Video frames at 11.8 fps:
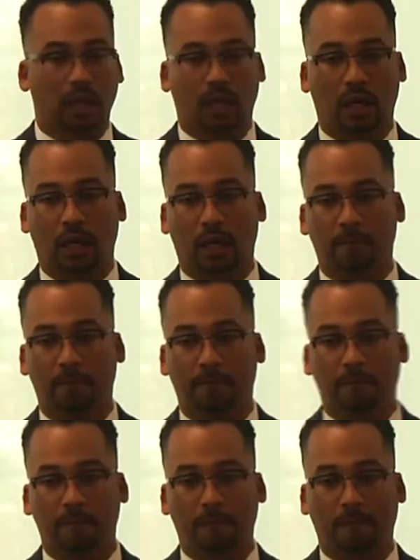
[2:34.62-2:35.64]

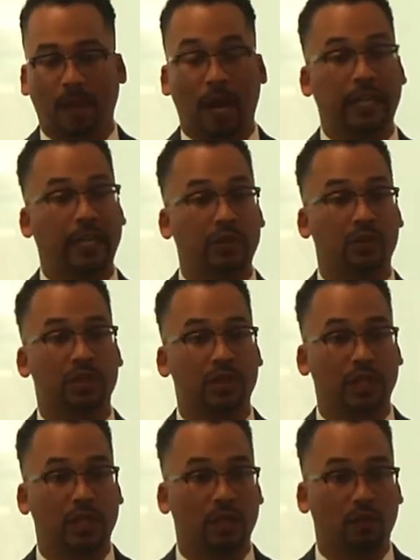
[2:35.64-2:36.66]
Are you
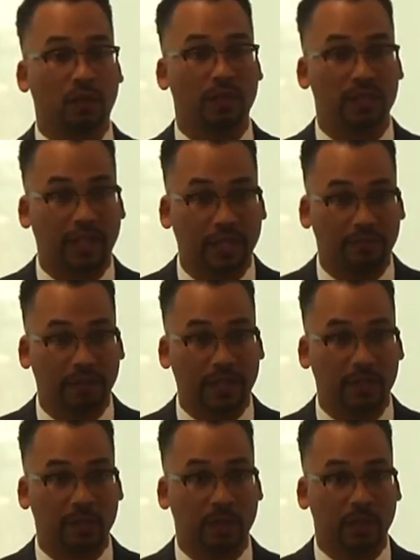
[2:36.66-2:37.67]
interested in real estate
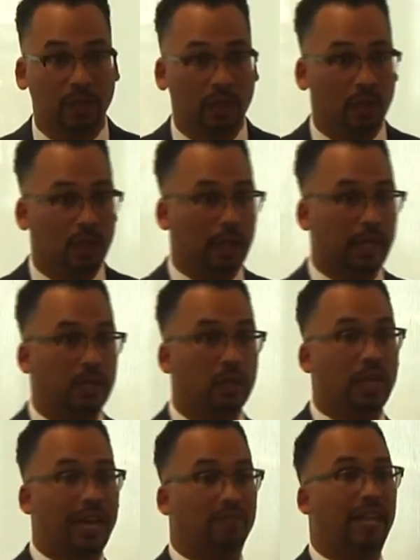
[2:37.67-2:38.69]
investment? And do
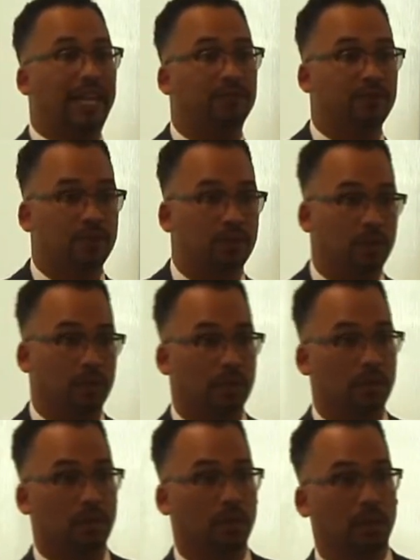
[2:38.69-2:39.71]
you have life insurance?
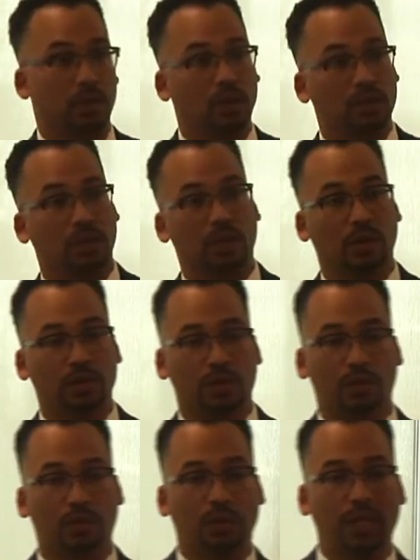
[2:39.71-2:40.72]
Those
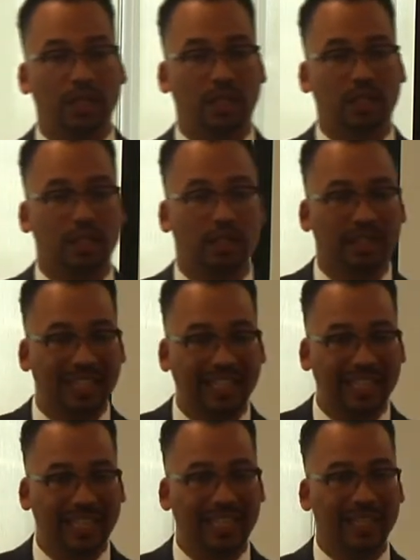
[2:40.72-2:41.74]
are three
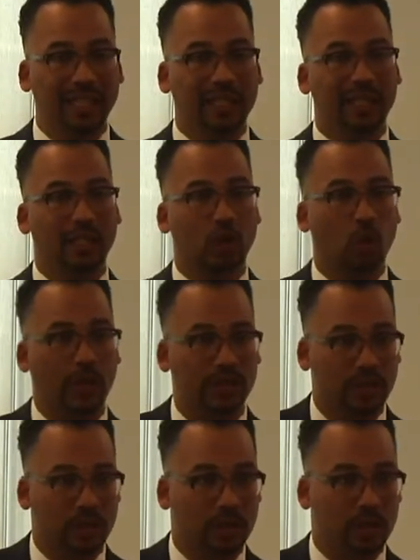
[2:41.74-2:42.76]
key
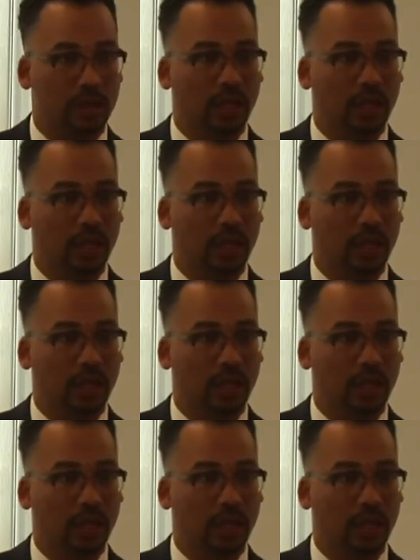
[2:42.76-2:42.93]
questions.